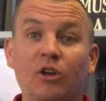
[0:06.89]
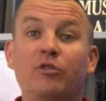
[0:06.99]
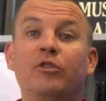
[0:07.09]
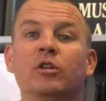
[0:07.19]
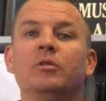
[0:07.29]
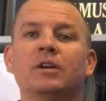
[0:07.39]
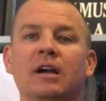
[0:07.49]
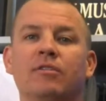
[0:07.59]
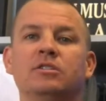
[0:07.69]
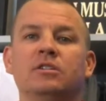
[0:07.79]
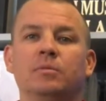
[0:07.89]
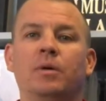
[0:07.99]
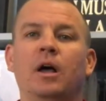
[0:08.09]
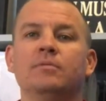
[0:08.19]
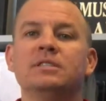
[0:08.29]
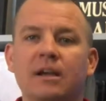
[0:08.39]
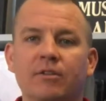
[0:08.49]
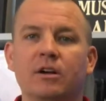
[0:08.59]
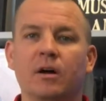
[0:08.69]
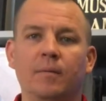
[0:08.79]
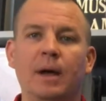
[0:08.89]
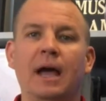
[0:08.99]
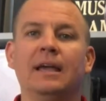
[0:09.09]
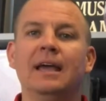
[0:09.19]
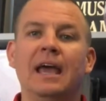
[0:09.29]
fully recover so the problems never come back,